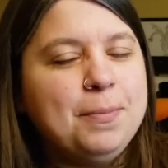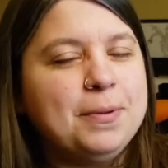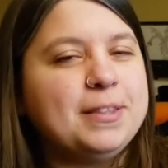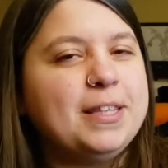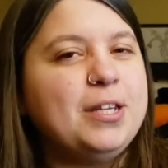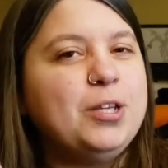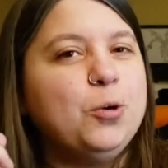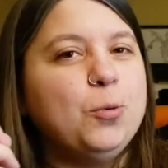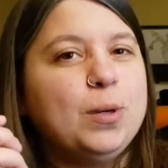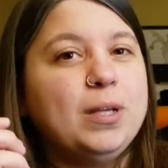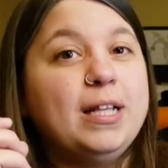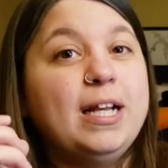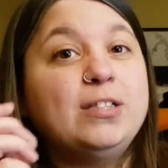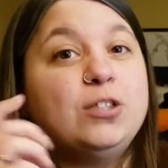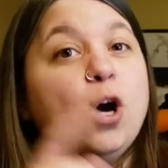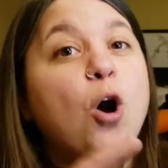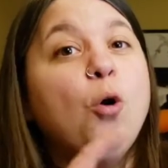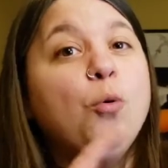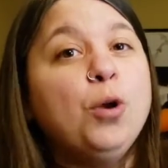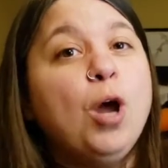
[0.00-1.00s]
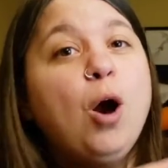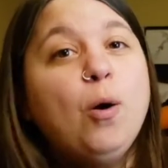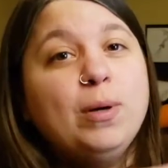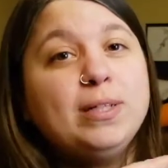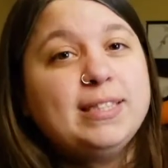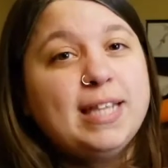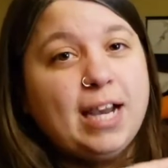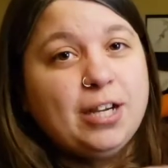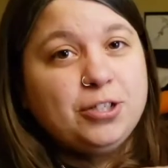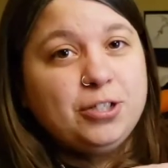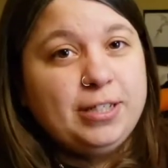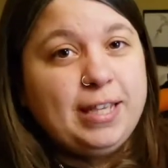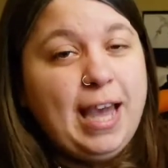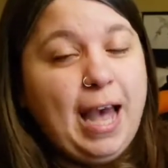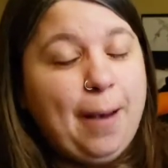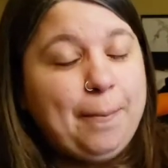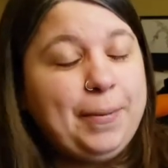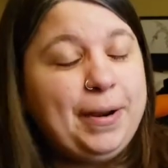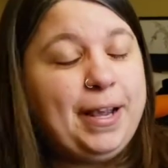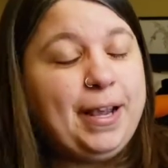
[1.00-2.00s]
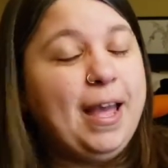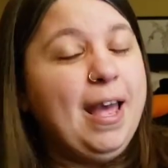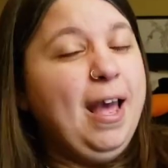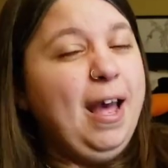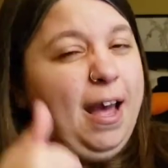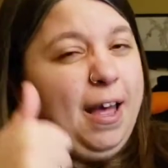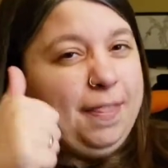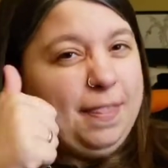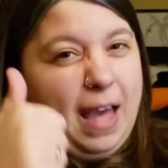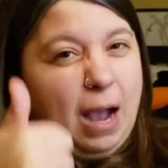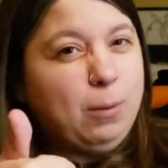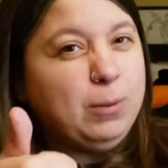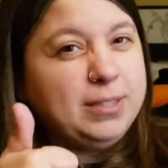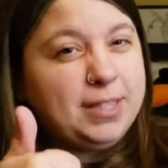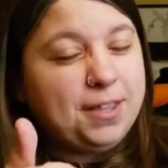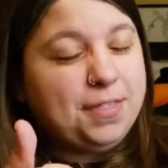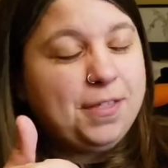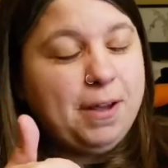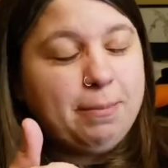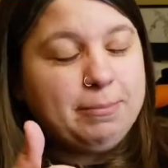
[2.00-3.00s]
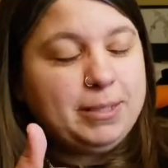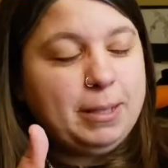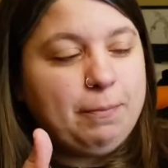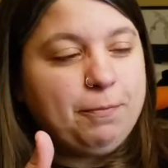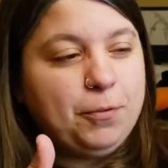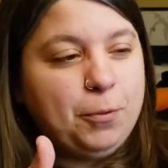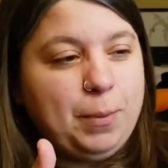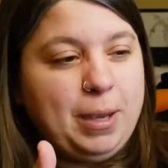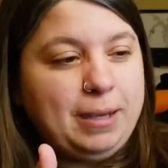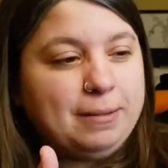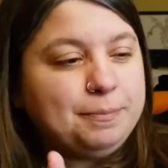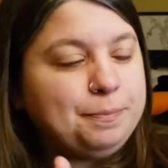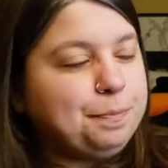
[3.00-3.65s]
But then you realize, oh no, it's actually happening. That was a thumbs up for me.